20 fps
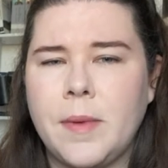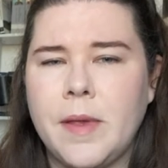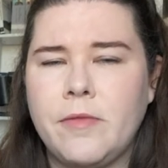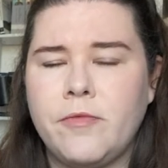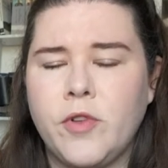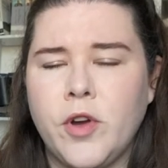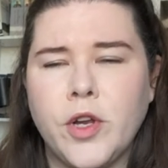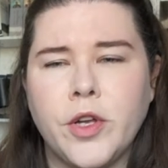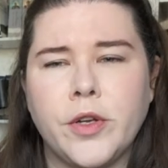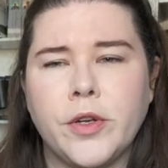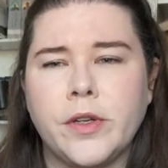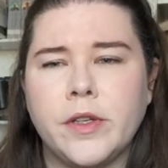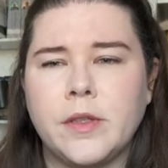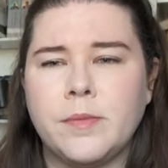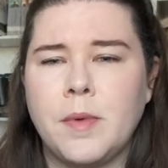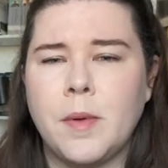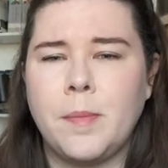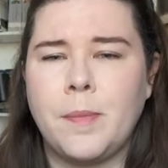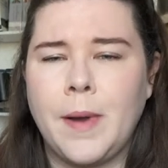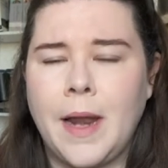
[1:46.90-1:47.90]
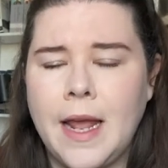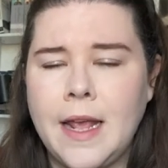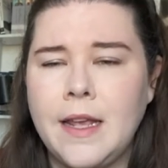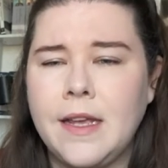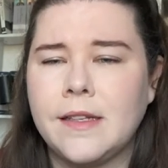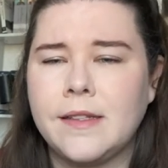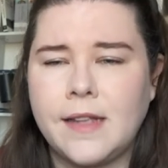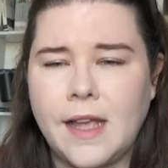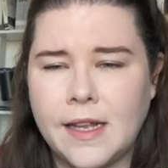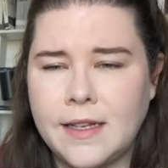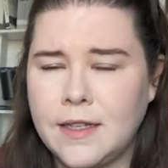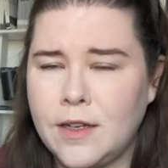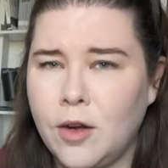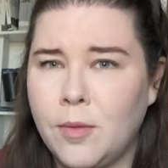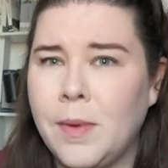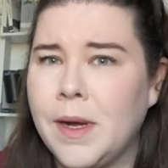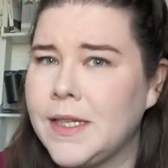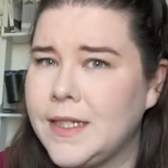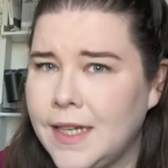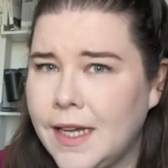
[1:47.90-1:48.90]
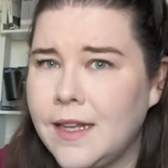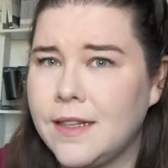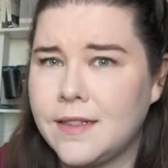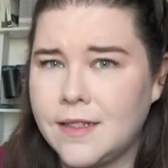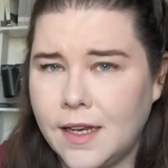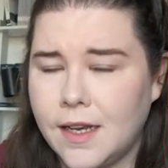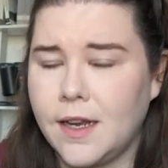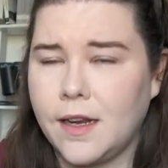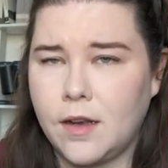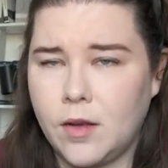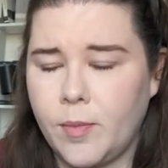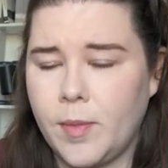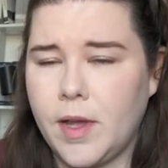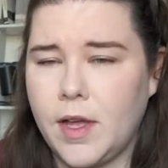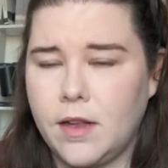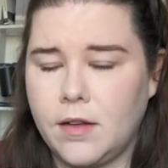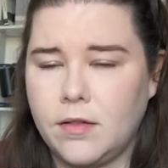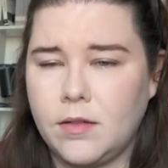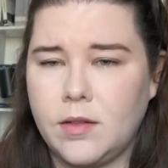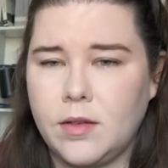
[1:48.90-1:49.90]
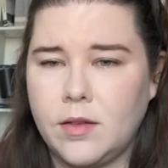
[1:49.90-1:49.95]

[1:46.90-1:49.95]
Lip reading: be rude, but Blake is getting on my tits a little bit.